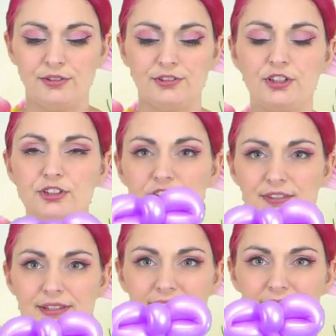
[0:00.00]
So
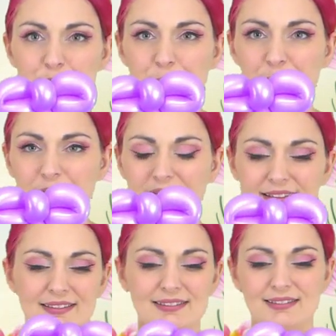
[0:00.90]
just like a little bow like
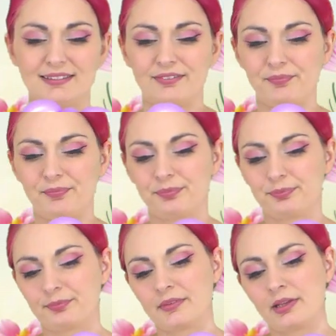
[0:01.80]
this.
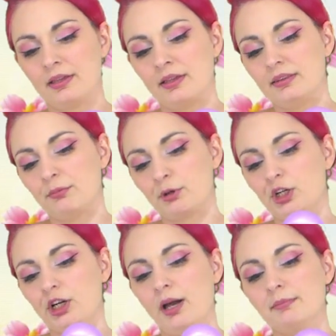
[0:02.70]
And we're
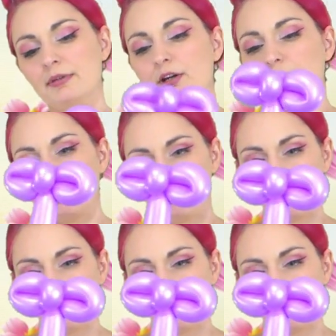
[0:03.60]
going to come down about